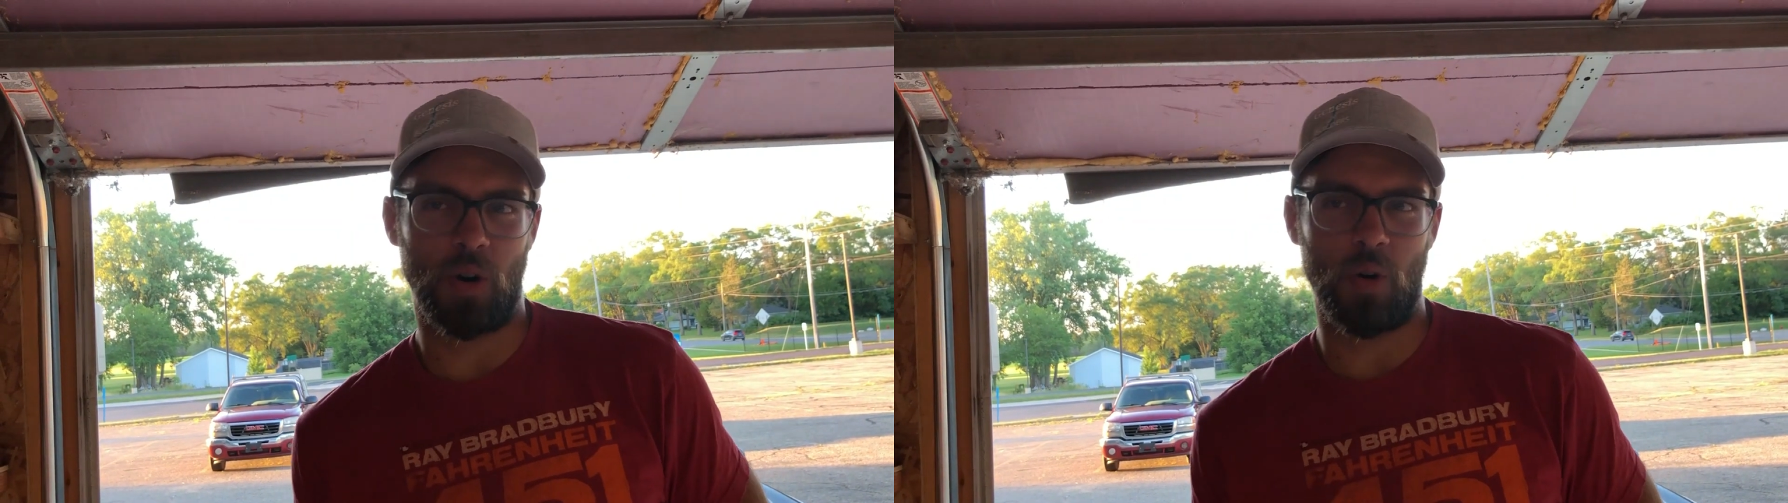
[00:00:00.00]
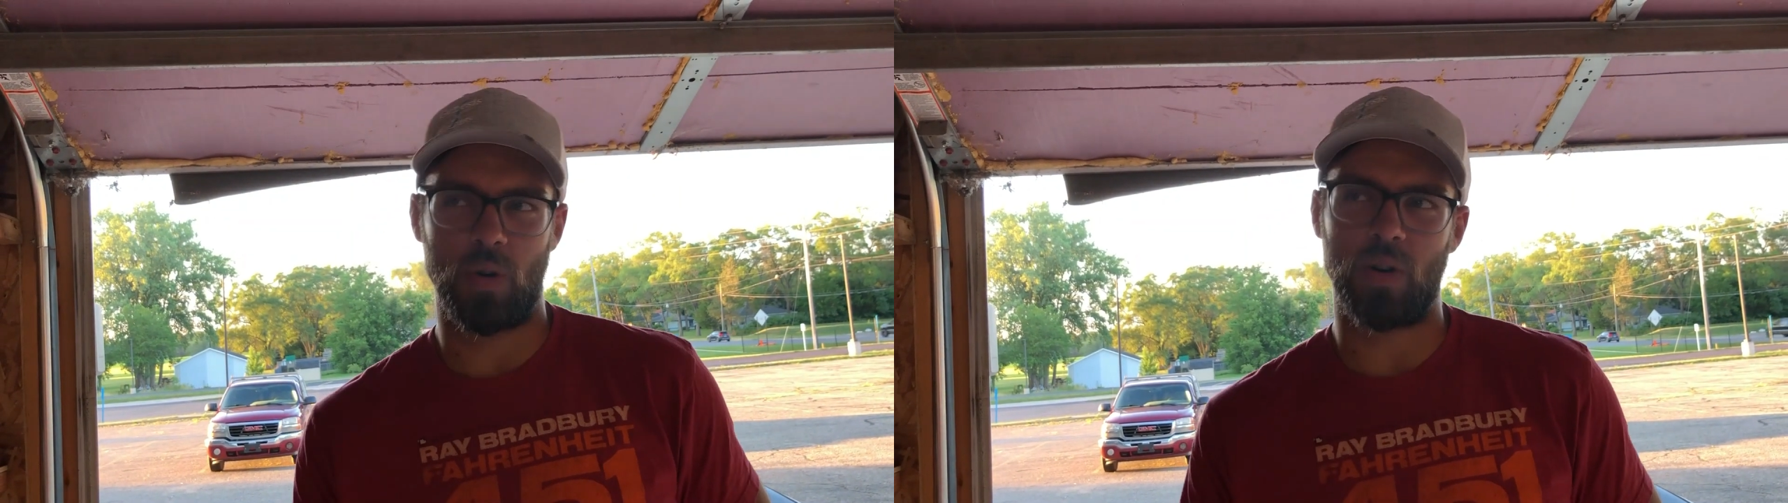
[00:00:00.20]

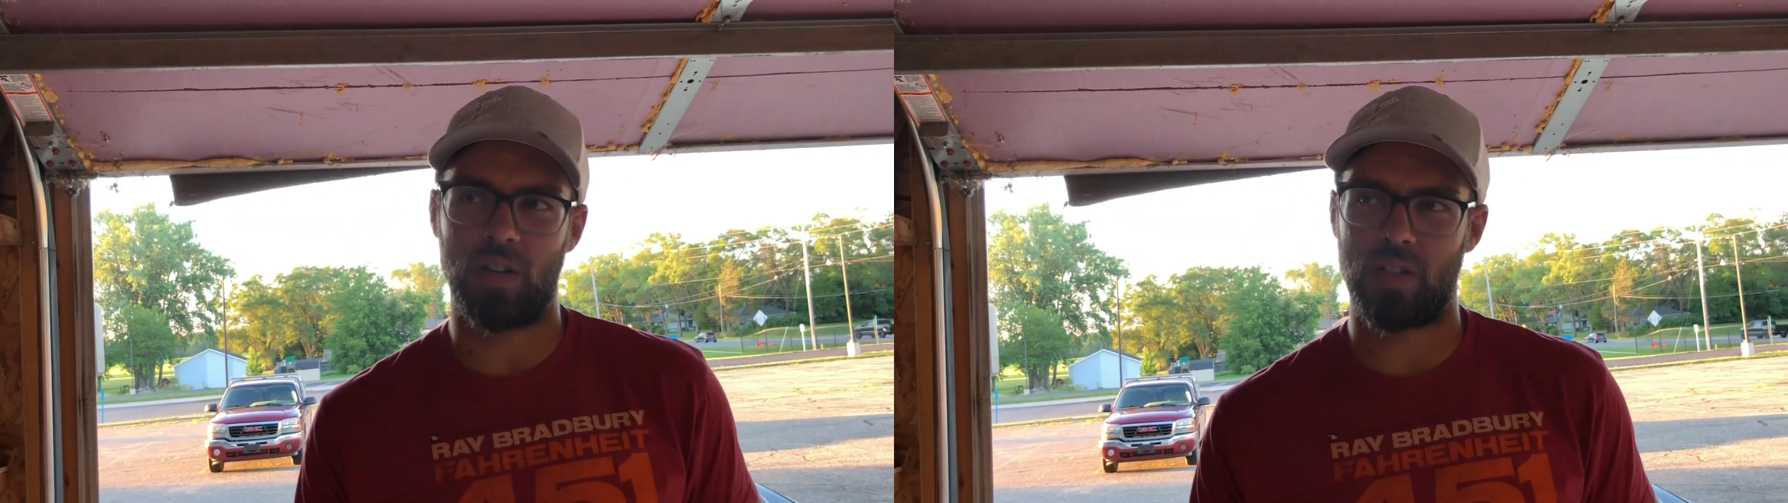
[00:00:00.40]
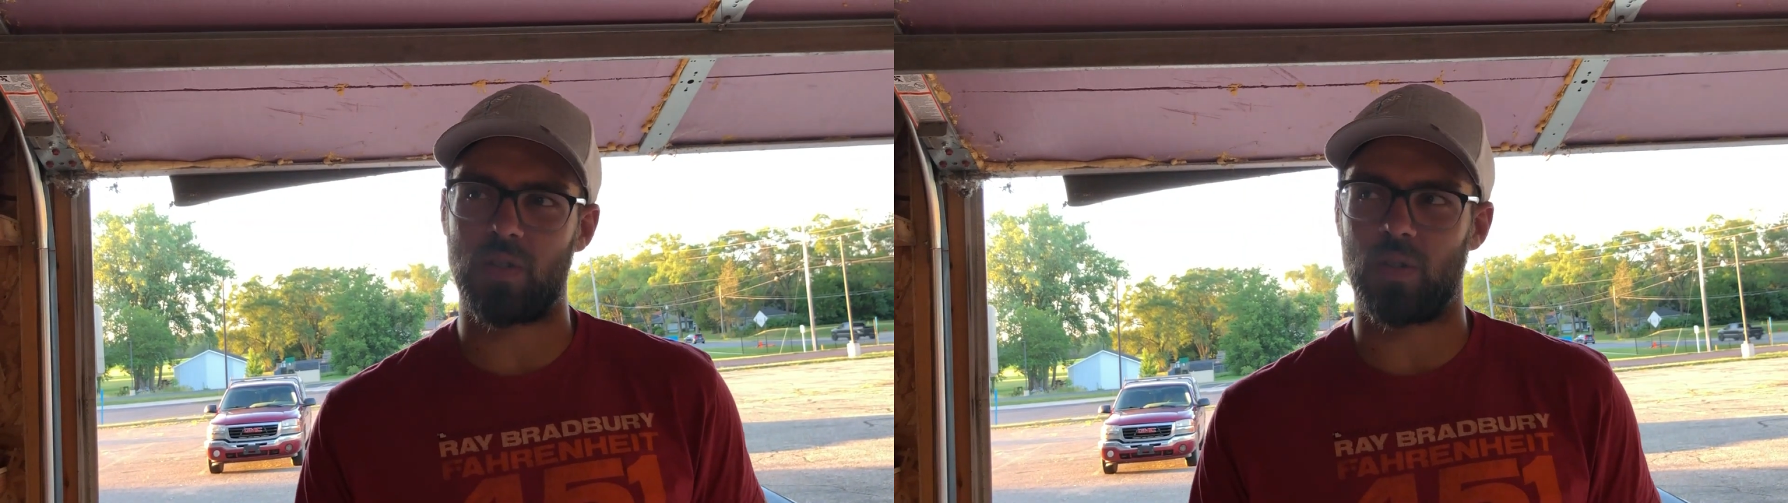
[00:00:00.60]

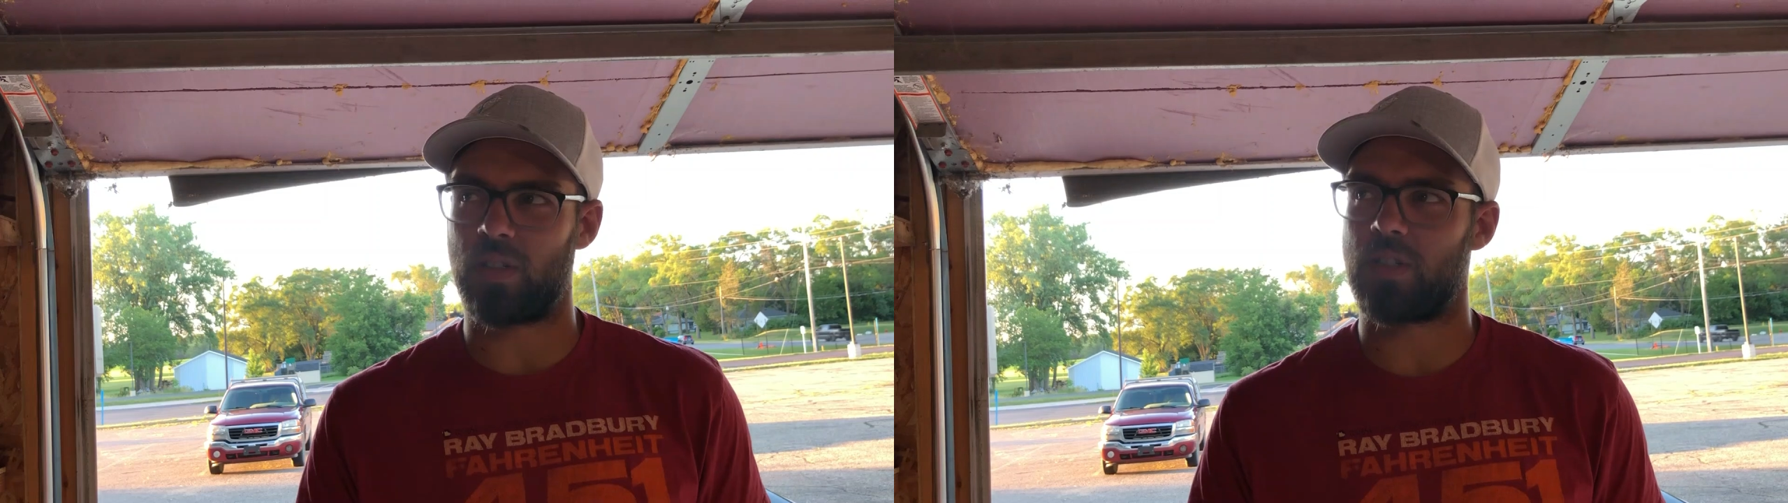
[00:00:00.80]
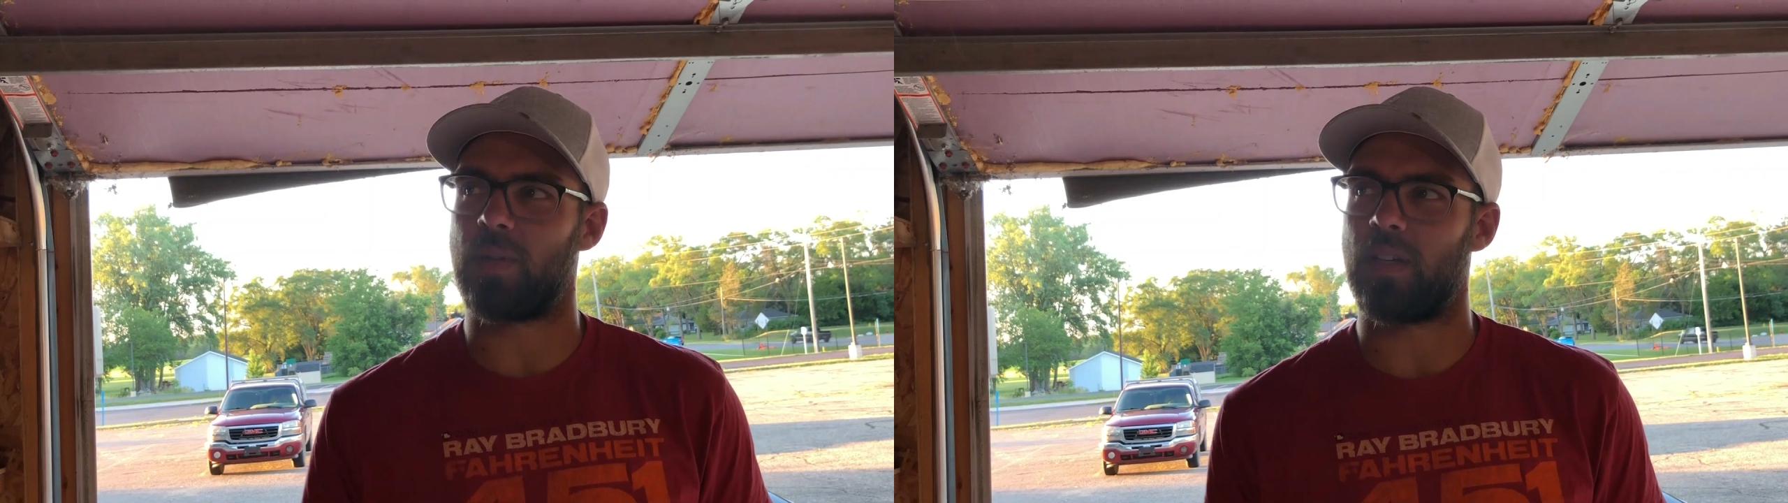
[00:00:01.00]
horns, so to
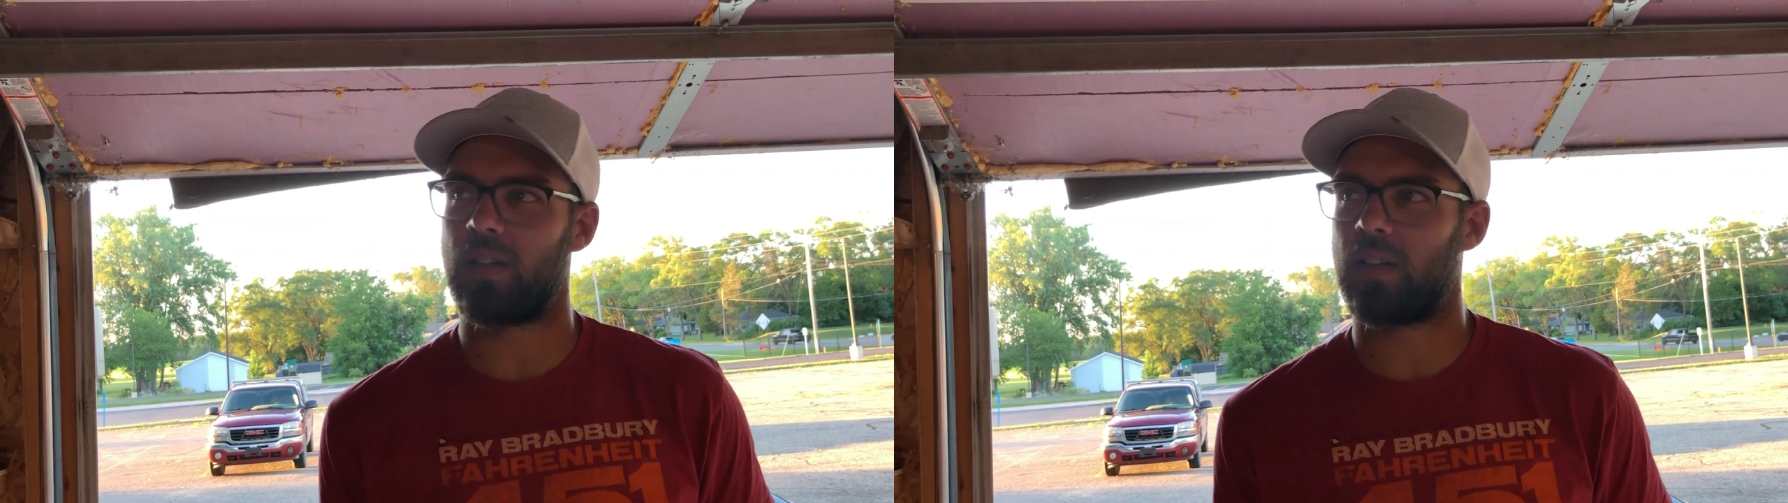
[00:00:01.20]
speak,